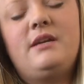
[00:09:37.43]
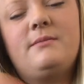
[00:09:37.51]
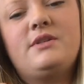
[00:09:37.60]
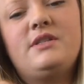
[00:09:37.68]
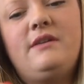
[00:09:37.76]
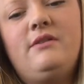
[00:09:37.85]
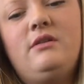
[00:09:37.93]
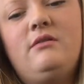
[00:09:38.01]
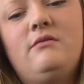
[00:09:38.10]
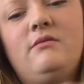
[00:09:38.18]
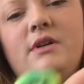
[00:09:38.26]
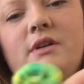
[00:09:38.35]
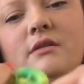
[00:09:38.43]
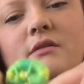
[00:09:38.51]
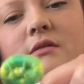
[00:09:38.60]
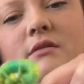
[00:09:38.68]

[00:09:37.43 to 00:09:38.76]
number 7, 1,